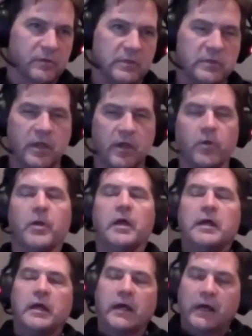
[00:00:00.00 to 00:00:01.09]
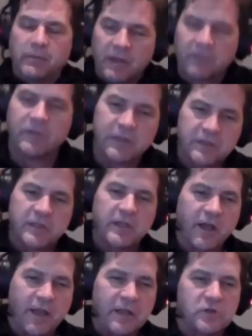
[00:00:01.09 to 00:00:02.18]
So in the
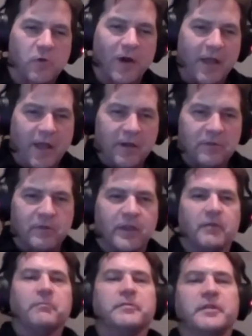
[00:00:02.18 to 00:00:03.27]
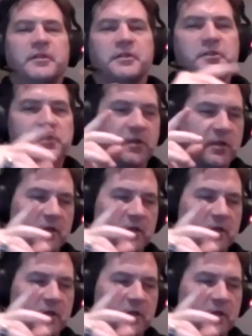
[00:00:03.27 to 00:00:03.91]
CIA triad, there is